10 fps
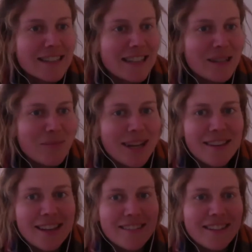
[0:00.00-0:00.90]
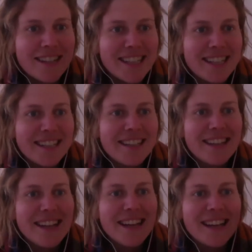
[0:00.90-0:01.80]
a bad thing, right?
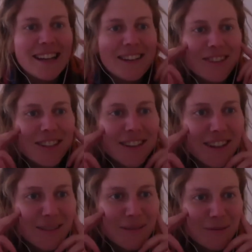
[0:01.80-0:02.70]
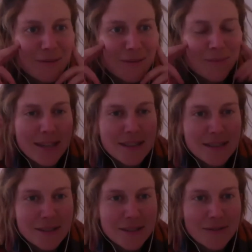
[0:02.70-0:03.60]
And I feel that warm
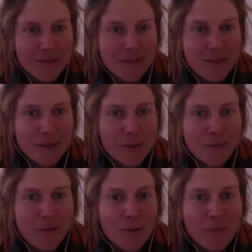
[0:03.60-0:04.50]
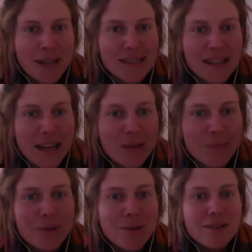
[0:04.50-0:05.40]
data sort of, or formats
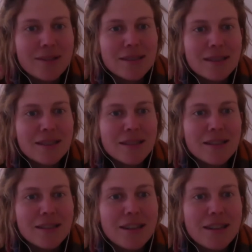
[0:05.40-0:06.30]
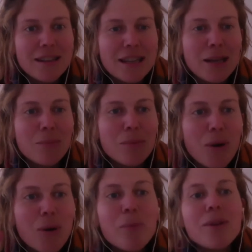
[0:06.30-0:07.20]
enable us to keep
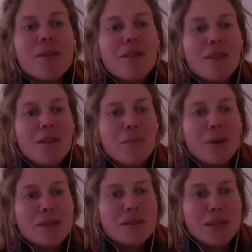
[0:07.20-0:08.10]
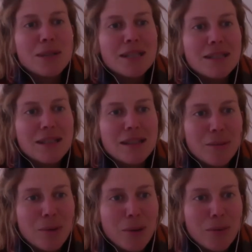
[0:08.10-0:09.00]
open to the possibility that
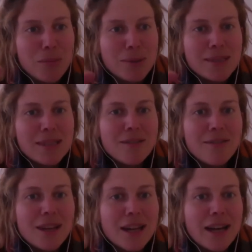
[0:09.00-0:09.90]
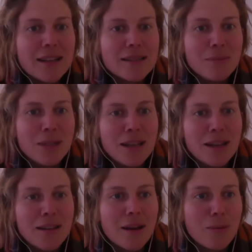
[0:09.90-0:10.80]
what we're perceiving has a
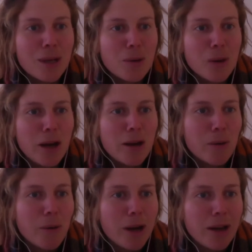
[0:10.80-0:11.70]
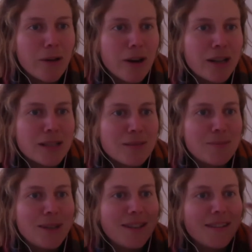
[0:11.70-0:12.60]
meaning that we can't quite grasp
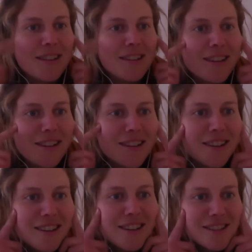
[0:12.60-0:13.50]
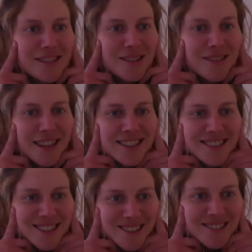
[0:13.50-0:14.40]
yet. So thanks a lot.